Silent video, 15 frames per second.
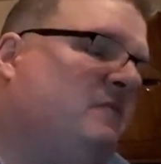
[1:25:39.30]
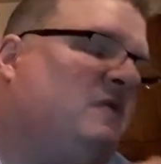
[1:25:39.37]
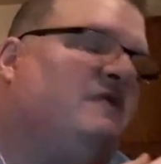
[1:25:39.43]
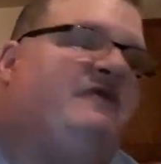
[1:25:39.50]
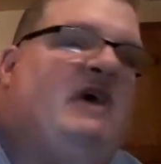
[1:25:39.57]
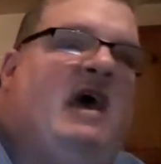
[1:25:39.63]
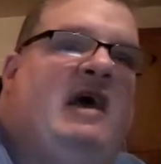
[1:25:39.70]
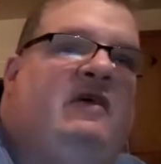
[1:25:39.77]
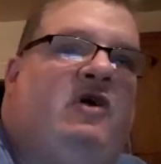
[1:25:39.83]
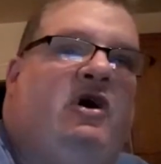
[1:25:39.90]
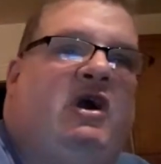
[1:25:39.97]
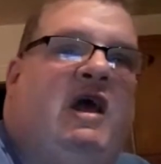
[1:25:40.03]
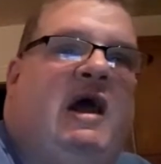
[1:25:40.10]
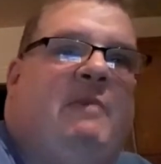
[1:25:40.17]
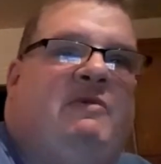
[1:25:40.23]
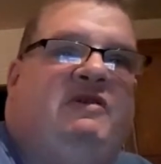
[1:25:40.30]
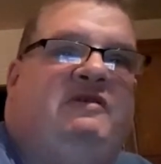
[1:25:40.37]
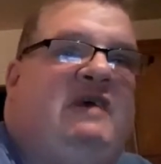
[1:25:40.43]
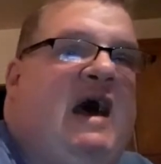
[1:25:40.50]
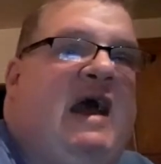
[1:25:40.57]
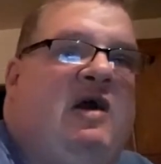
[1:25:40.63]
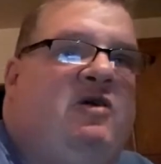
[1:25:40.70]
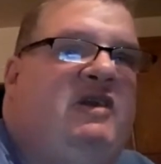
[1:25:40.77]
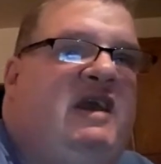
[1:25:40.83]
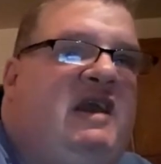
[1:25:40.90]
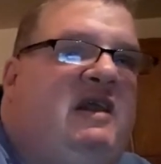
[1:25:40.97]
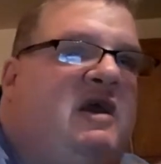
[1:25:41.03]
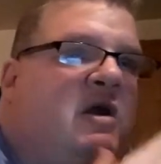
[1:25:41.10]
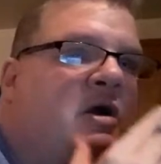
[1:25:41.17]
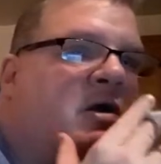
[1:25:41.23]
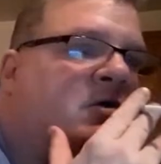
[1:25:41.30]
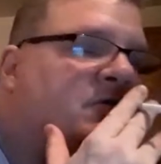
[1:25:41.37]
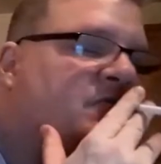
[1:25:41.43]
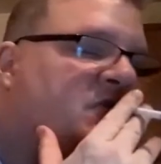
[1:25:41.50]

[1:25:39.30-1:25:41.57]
Say, hey, look, I'm in dire need here.